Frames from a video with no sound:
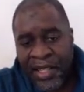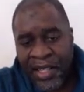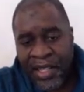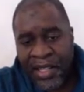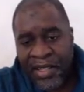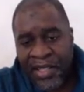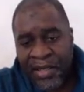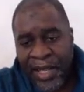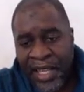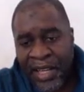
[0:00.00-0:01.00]
this is
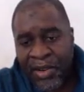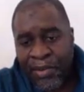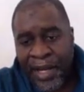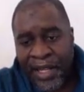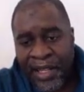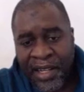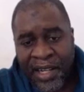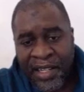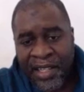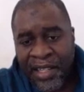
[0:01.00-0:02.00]
my EcoBank
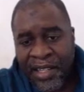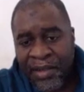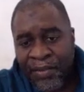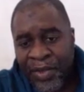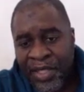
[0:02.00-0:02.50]
card here,